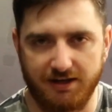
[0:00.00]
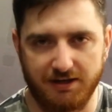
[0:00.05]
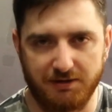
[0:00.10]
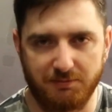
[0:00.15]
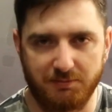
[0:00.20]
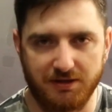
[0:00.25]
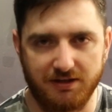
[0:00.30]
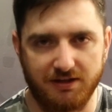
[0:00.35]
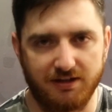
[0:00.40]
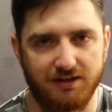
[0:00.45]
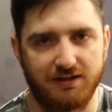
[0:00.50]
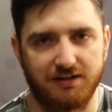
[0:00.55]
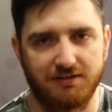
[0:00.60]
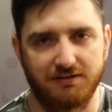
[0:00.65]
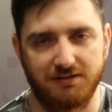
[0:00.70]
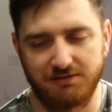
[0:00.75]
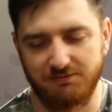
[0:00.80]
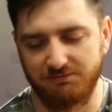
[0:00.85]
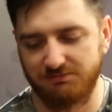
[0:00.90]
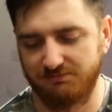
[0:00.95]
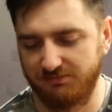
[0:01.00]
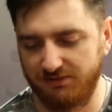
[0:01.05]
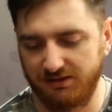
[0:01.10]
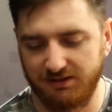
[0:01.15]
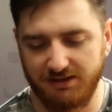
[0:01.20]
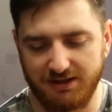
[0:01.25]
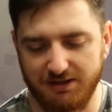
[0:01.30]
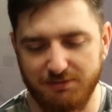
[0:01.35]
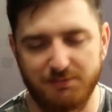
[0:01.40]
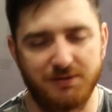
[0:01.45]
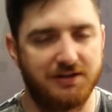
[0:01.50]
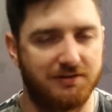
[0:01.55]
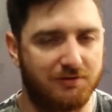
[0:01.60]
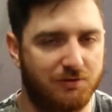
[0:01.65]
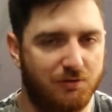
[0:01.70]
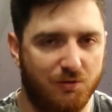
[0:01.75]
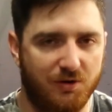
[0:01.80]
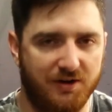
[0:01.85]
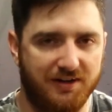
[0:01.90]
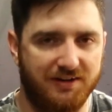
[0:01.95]
You'd need to be
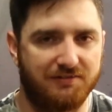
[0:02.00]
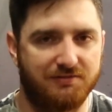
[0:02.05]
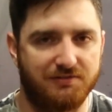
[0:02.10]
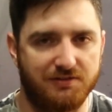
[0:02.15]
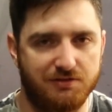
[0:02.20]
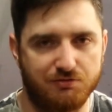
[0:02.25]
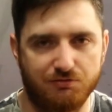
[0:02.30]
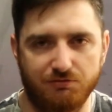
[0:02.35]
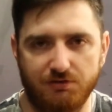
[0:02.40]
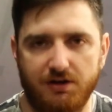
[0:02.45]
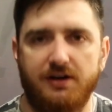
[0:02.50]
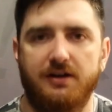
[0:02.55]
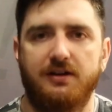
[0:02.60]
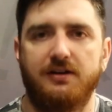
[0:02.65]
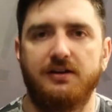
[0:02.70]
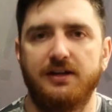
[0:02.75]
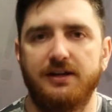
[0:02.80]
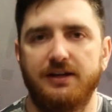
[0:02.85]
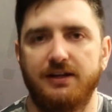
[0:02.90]
quite an efficient runner